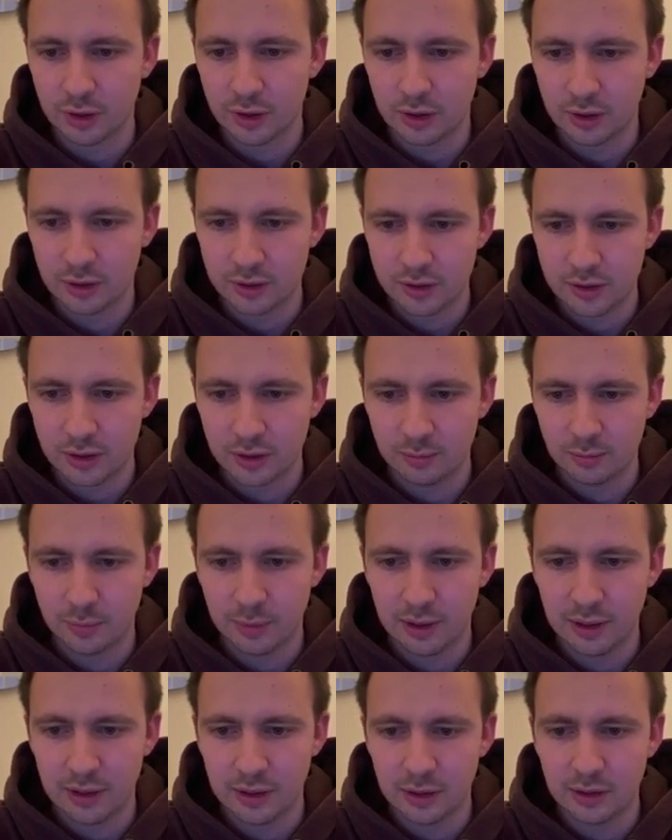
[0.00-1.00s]
king is
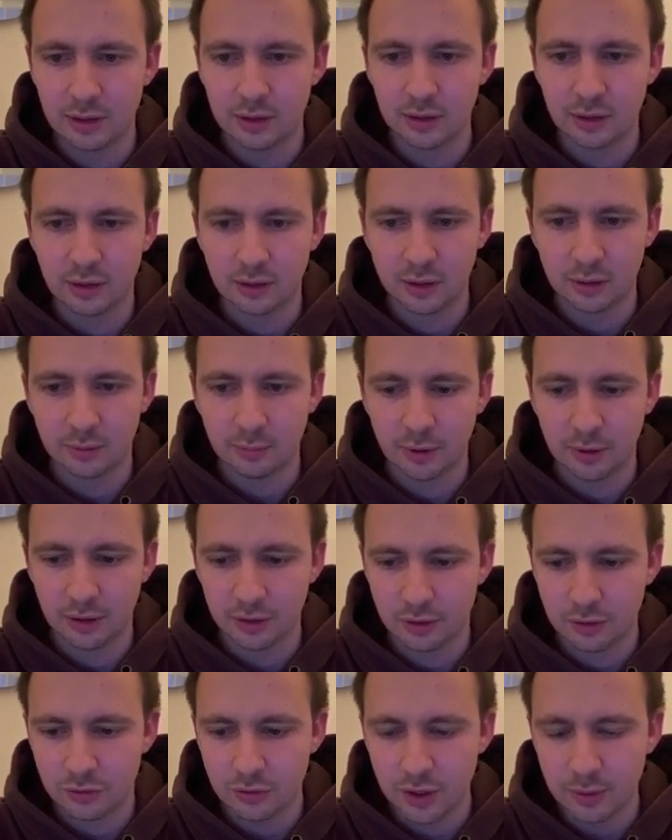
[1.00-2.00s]
completely
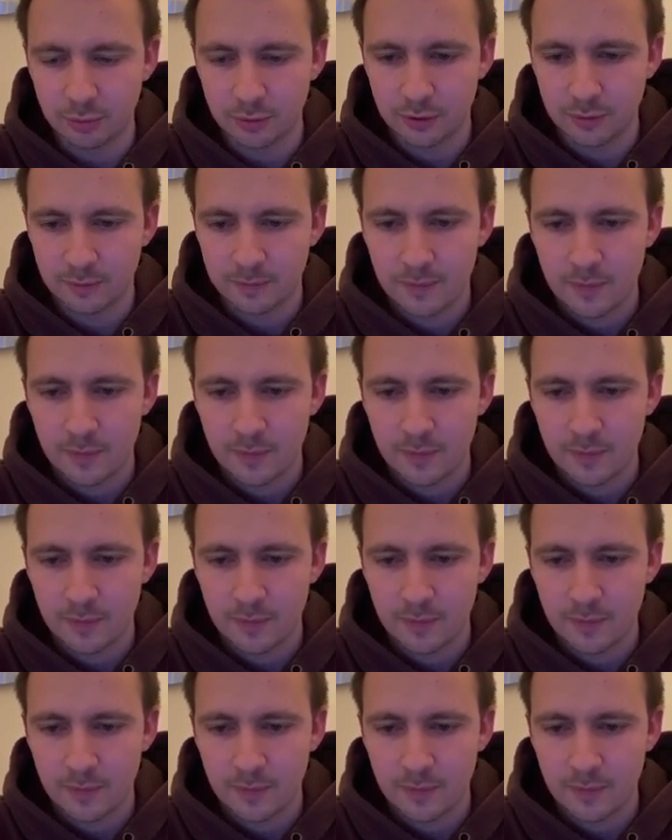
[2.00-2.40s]
trapped,